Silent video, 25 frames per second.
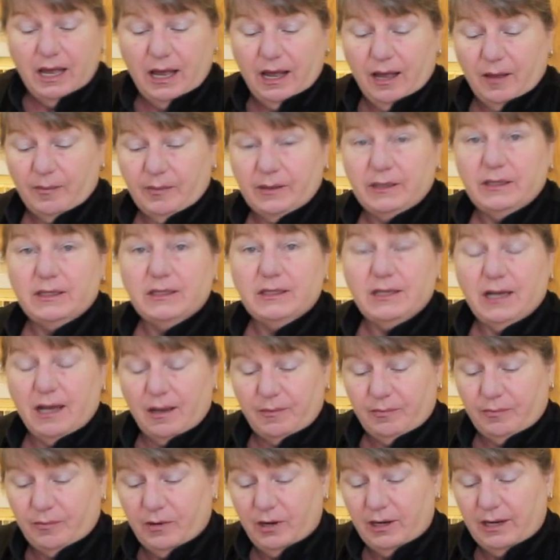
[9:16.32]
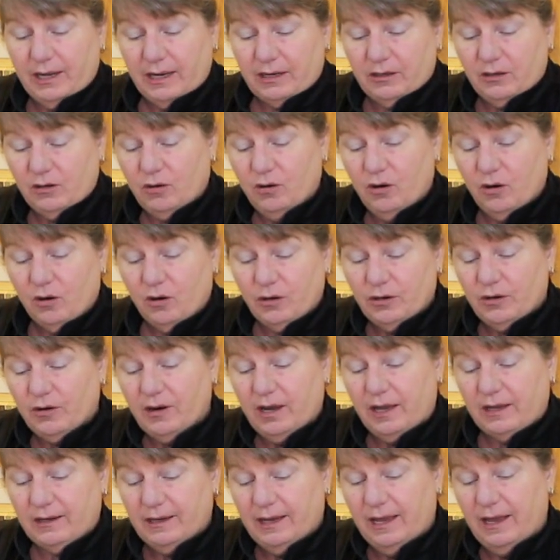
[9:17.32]
up in the top right hand corner
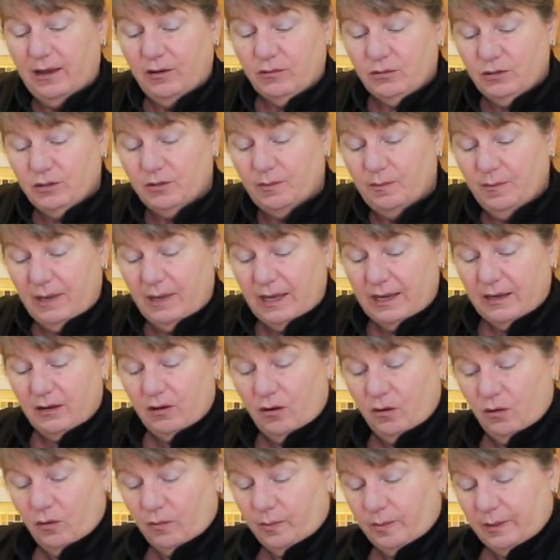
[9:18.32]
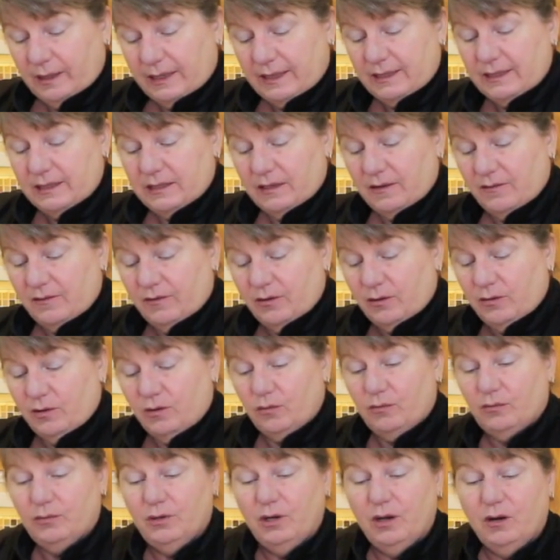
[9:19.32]
on how to make cold plates if you
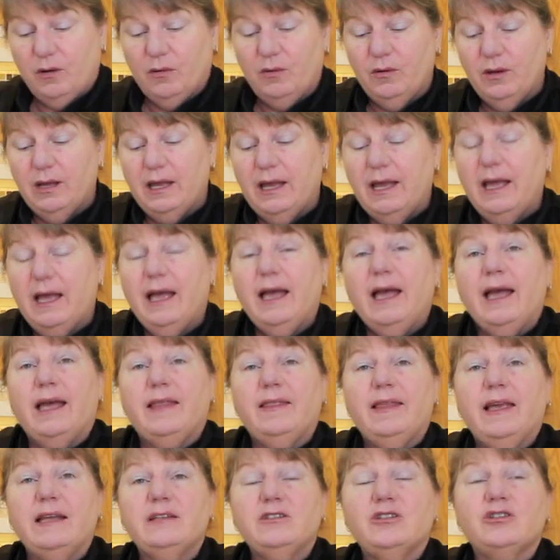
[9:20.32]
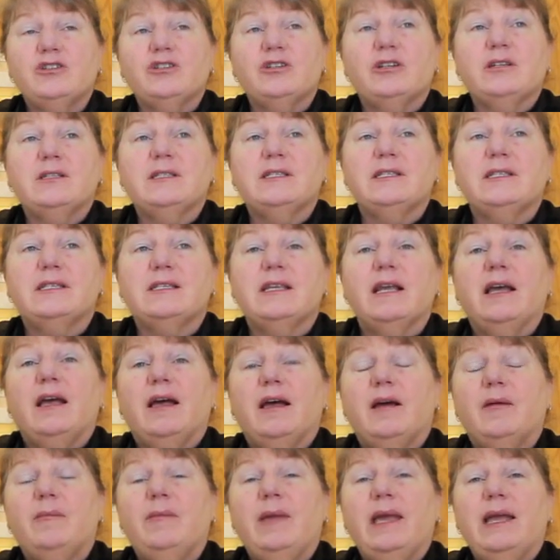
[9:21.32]
don't know. And that's just
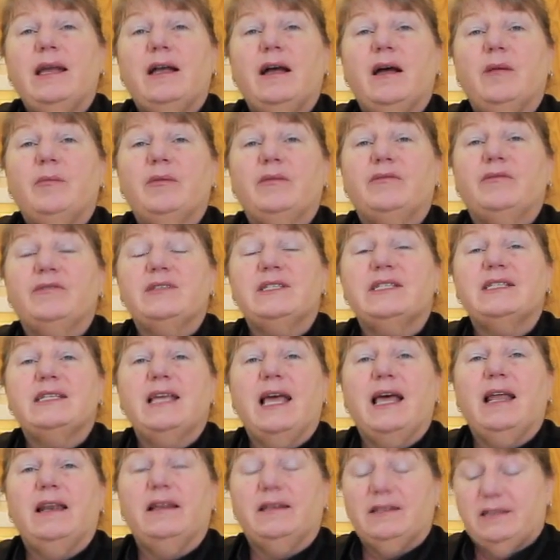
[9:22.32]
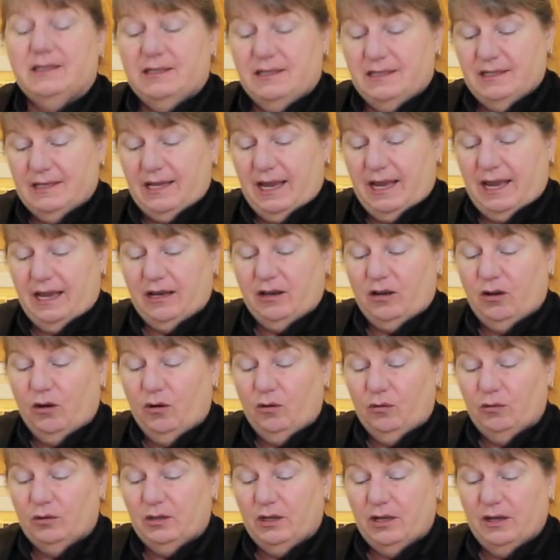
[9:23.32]
a makeup of salads and
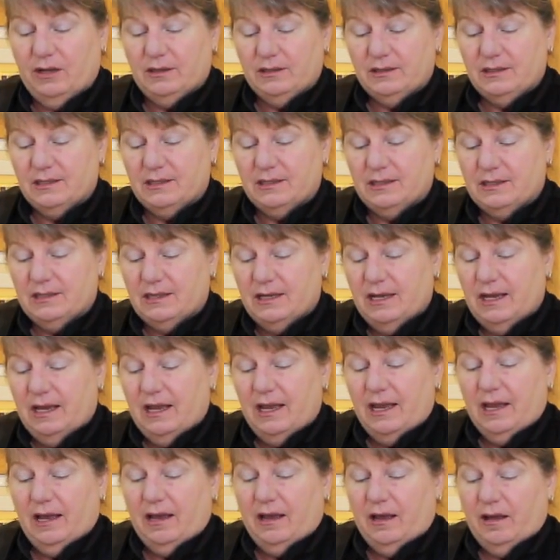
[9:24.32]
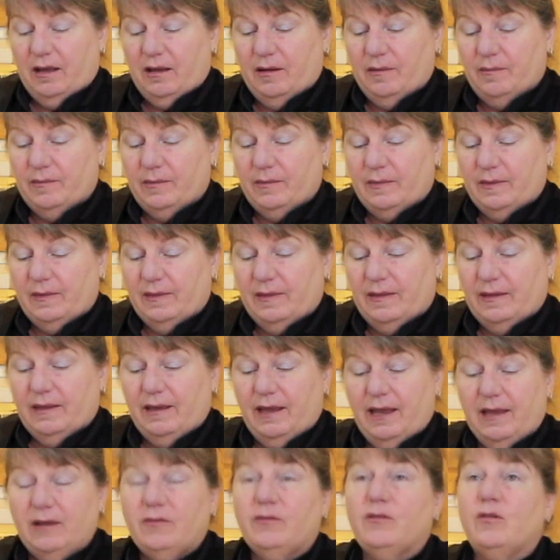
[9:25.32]
cold cuts. Um,
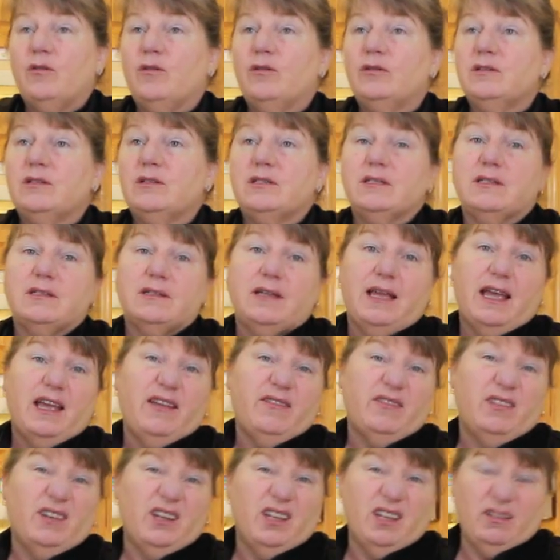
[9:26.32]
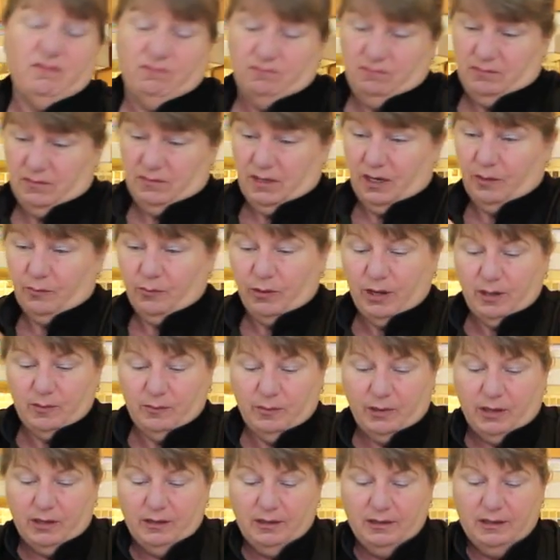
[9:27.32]
and of course having a, a
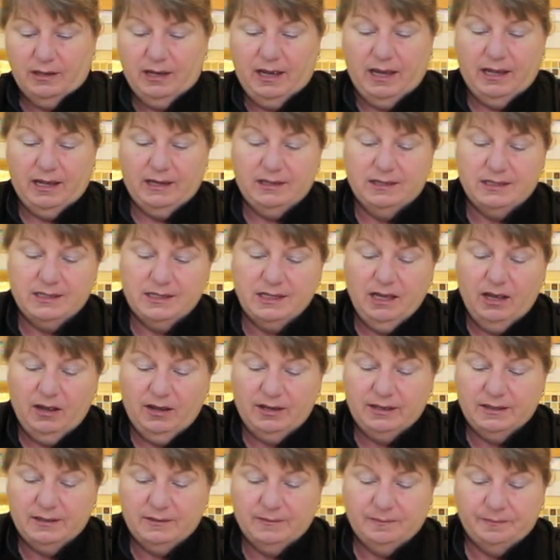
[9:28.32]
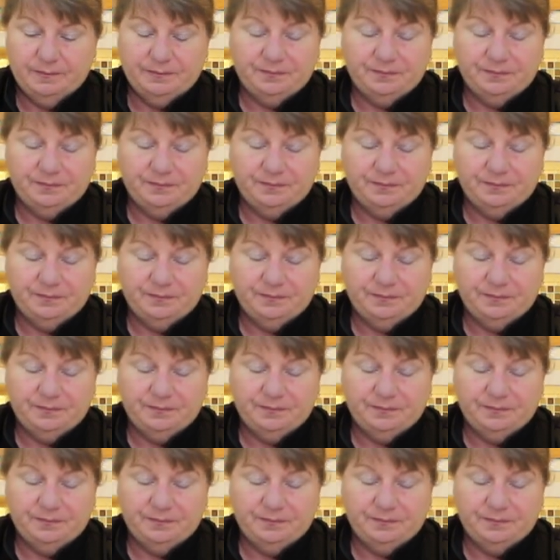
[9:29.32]
bread bun on the side.